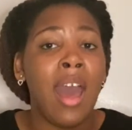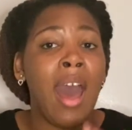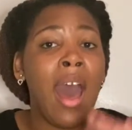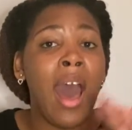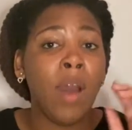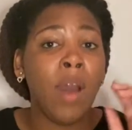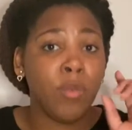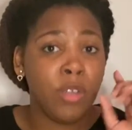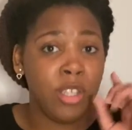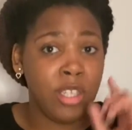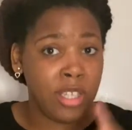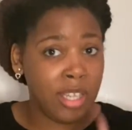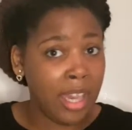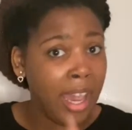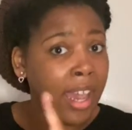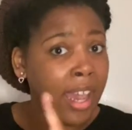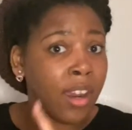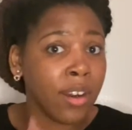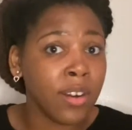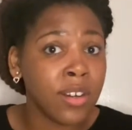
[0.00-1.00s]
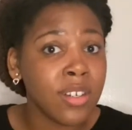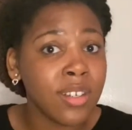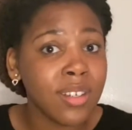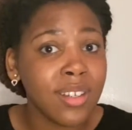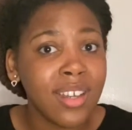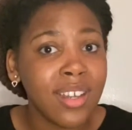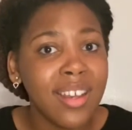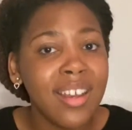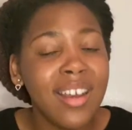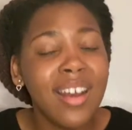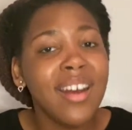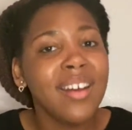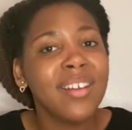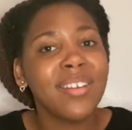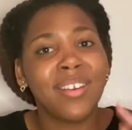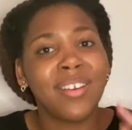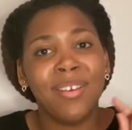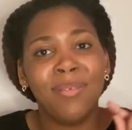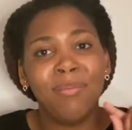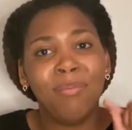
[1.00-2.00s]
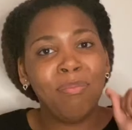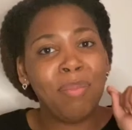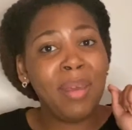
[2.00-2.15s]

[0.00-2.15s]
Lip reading: I was scared because